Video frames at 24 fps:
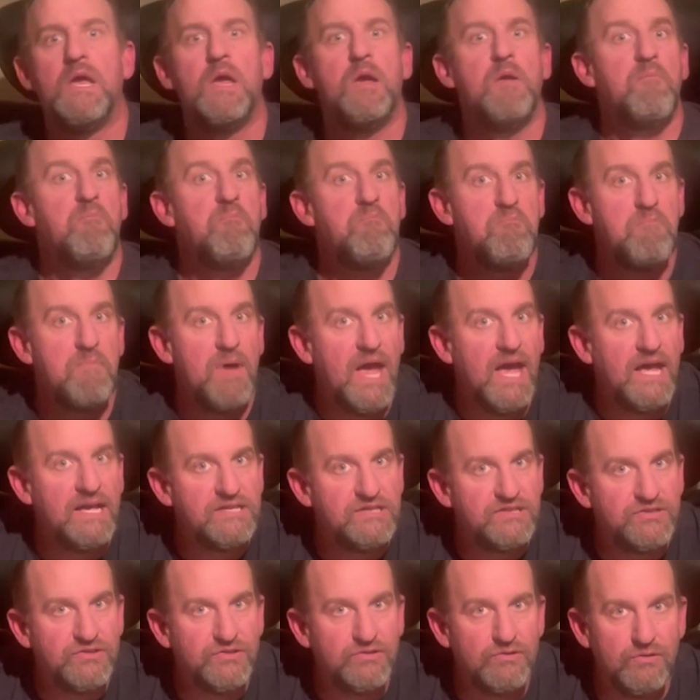
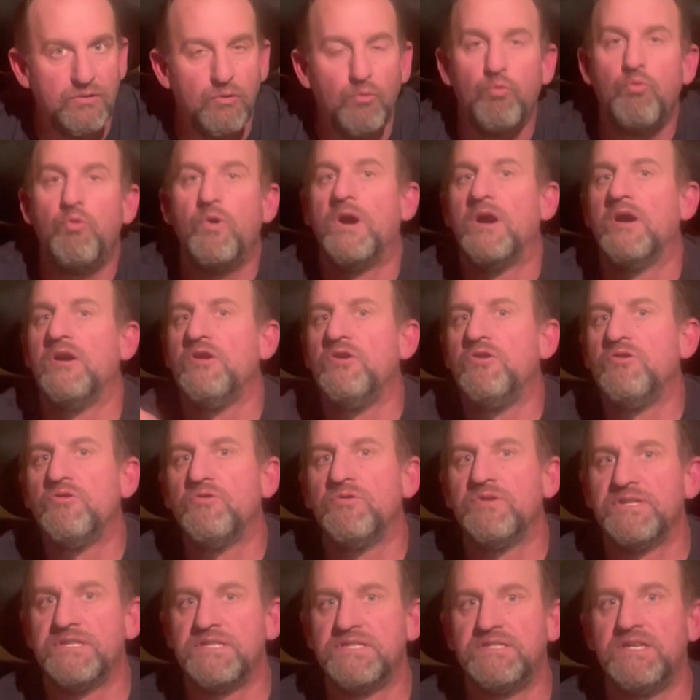Master, where are you going to
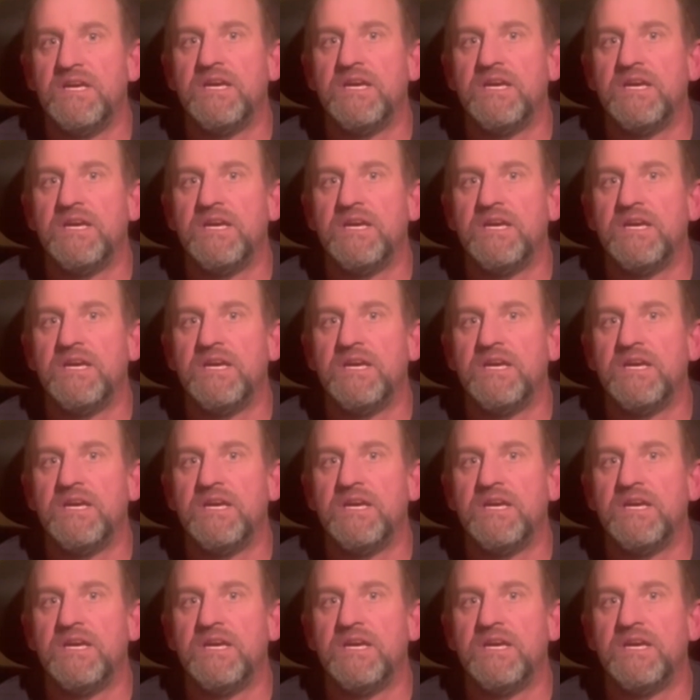stay?